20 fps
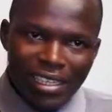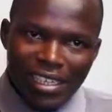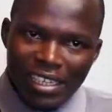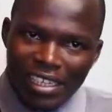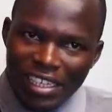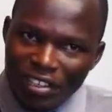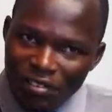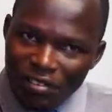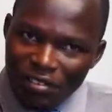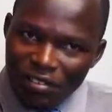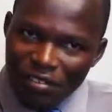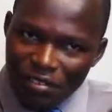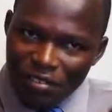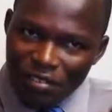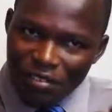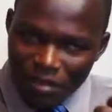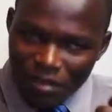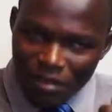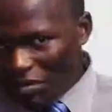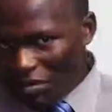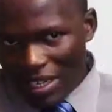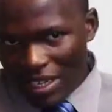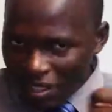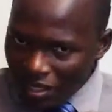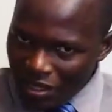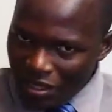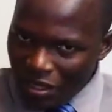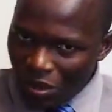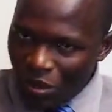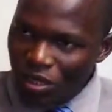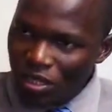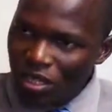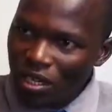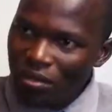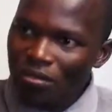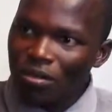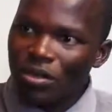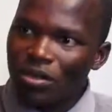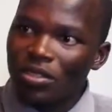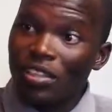And every time they are drinking the
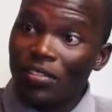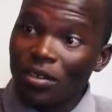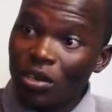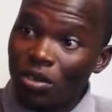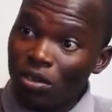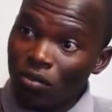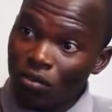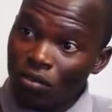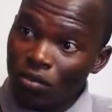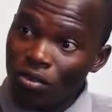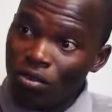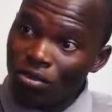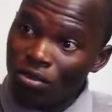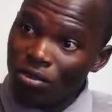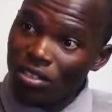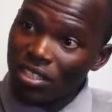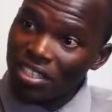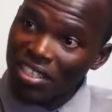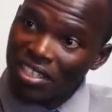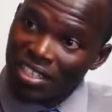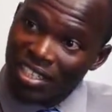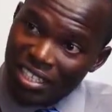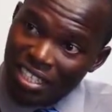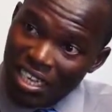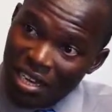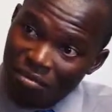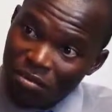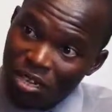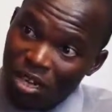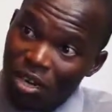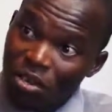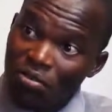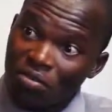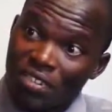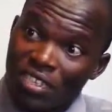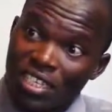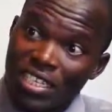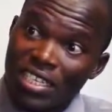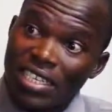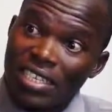water, because they have a lot of glucose and it's coming out
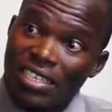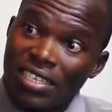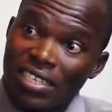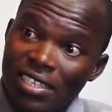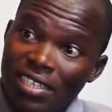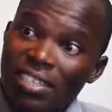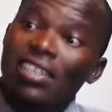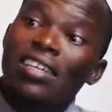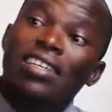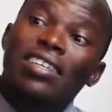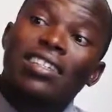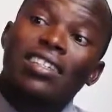of the kidney